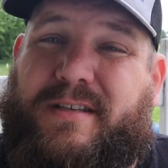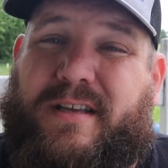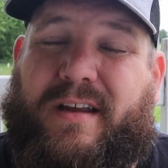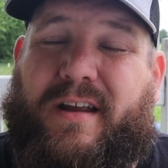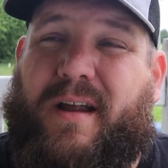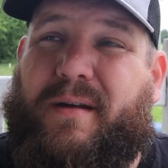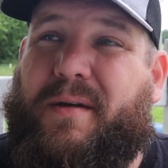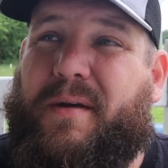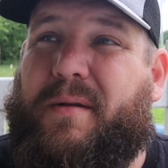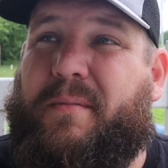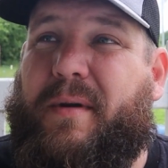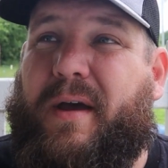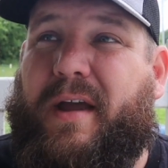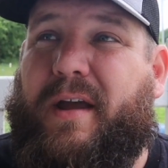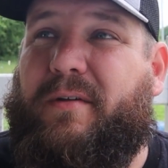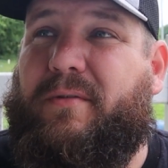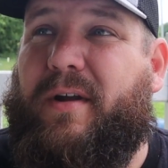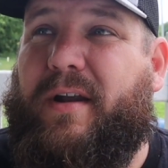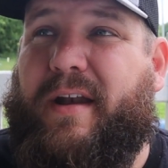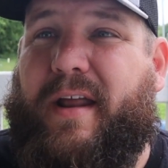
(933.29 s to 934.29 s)
They can't come to my
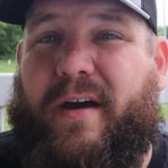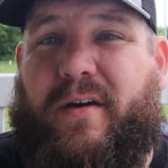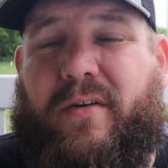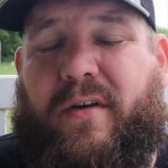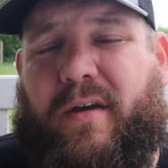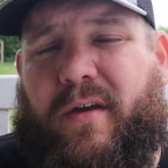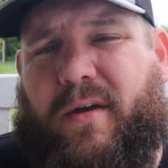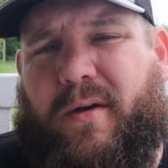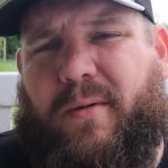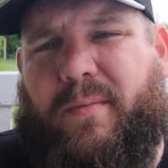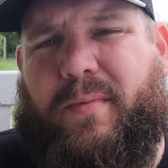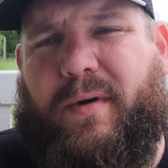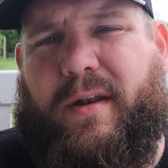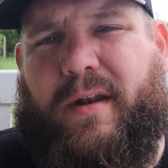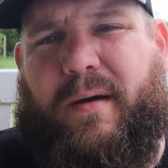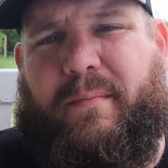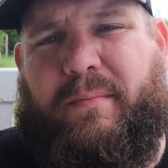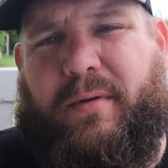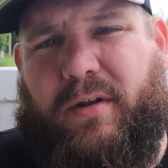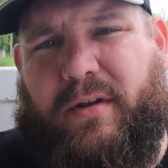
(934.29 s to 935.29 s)
head right now.
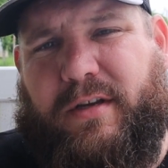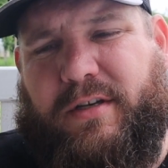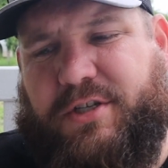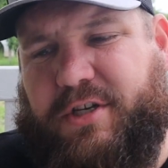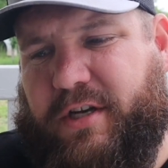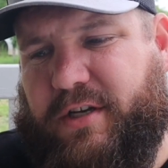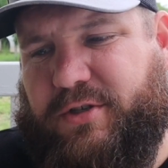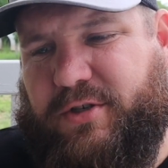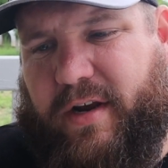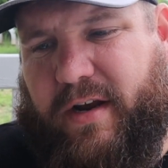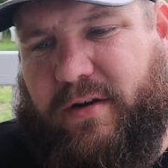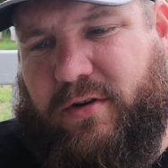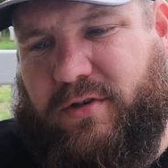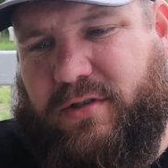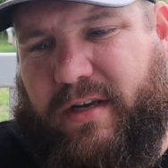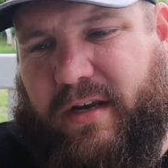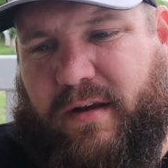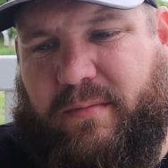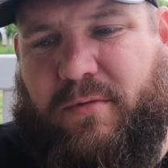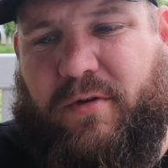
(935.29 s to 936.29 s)
But I'm building a chicken tractor
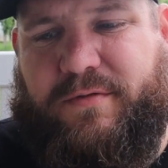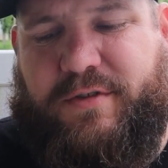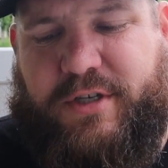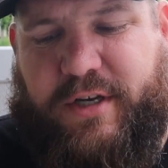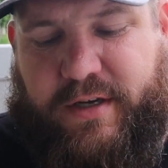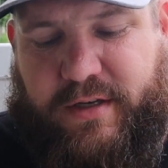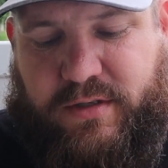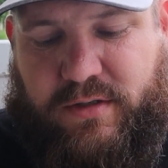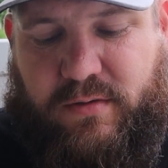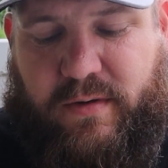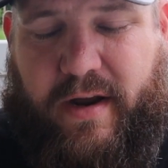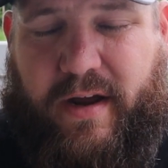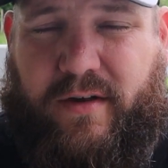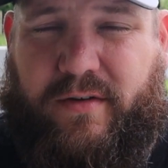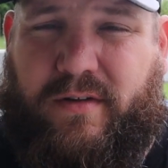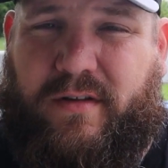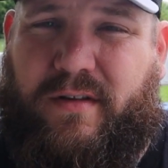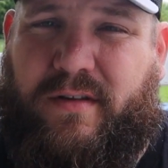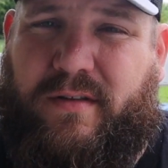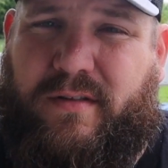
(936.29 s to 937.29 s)
so I can move chickens
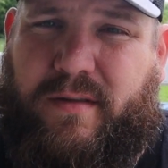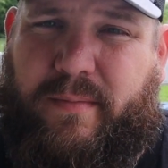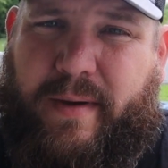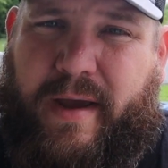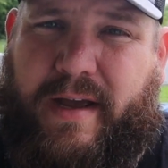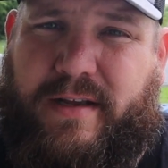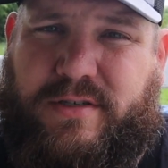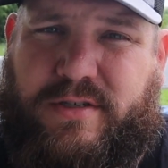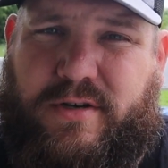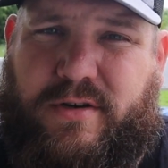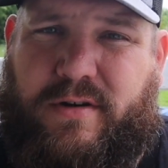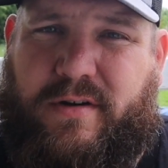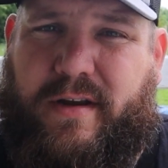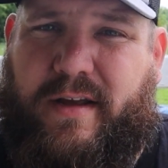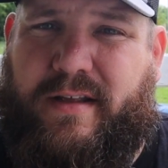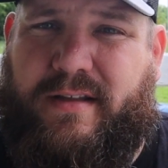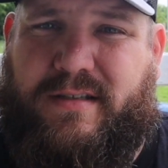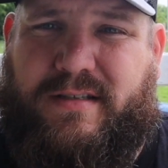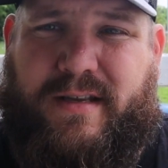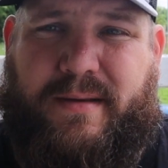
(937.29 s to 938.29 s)
around the pasture.
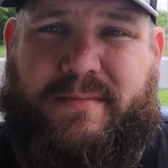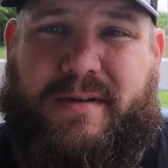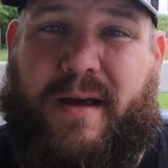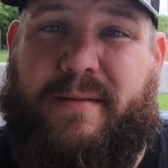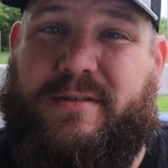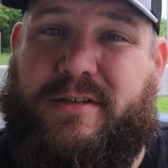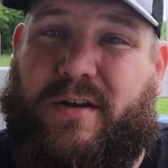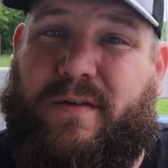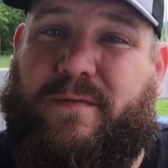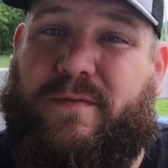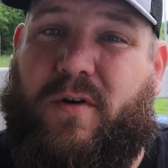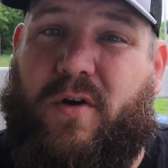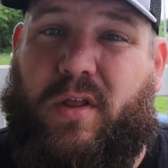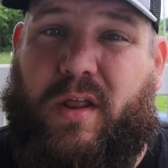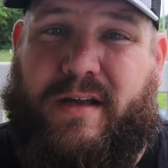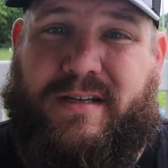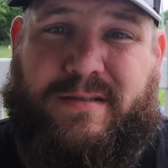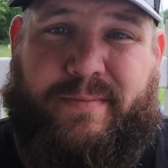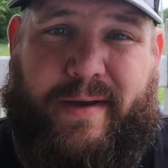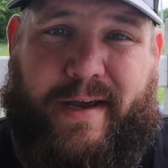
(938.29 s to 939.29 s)
At the same time, it's going to
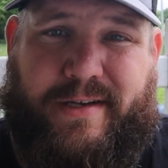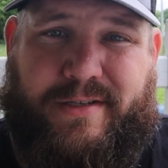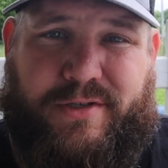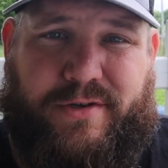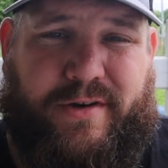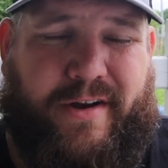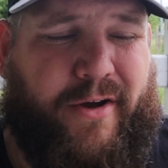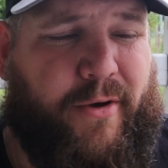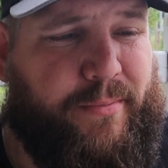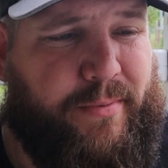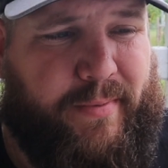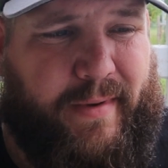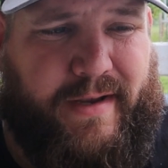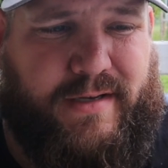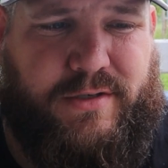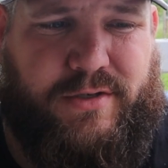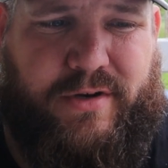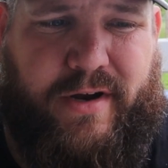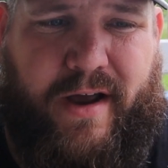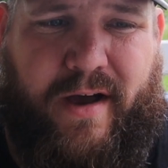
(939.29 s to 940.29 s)
fertilize the pasture, help the
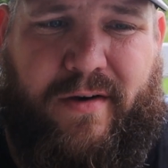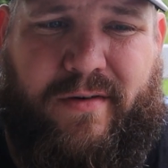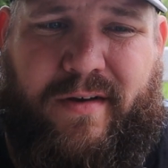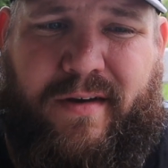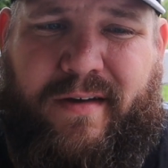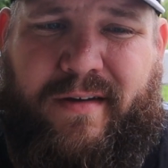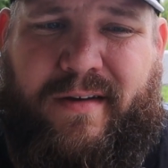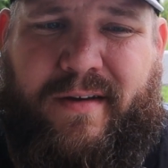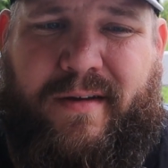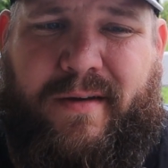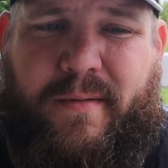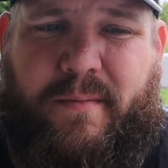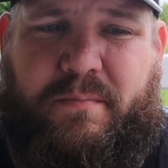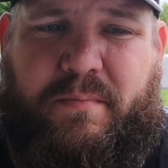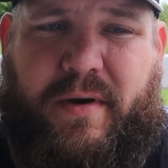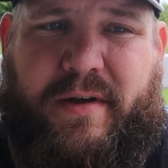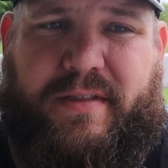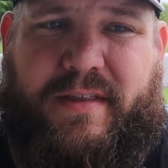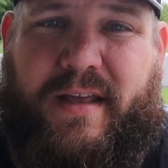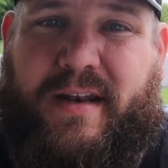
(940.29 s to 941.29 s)
pasture out.
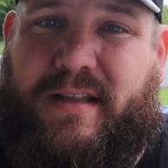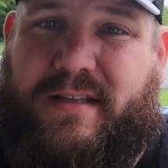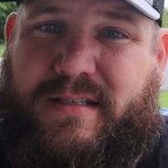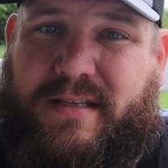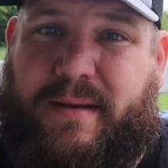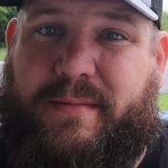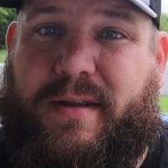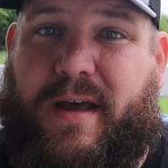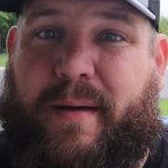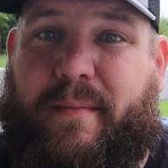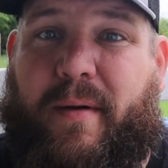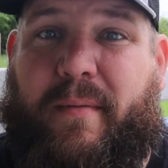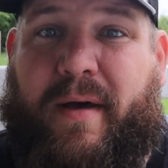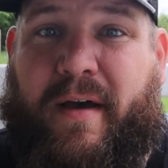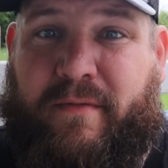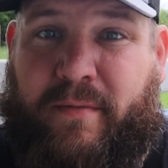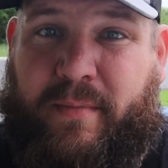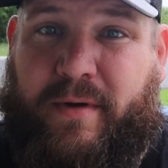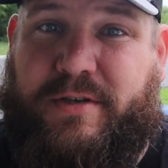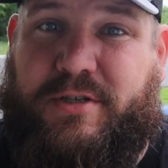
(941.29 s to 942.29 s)
But then at the same time, I'm going to
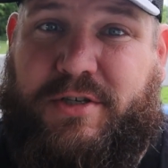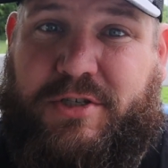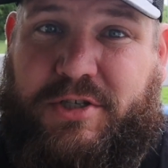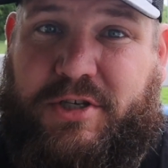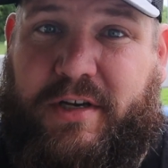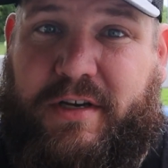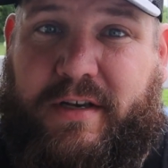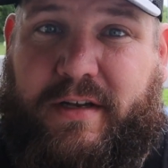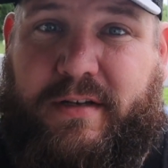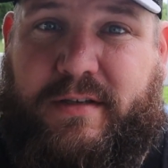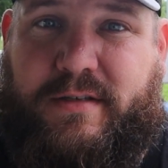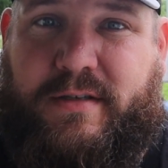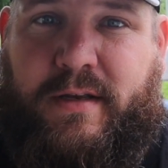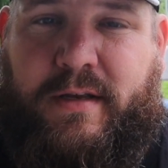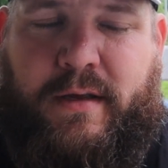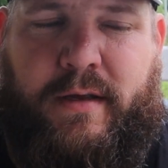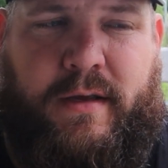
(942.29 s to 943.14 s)
have a bunch of chickens.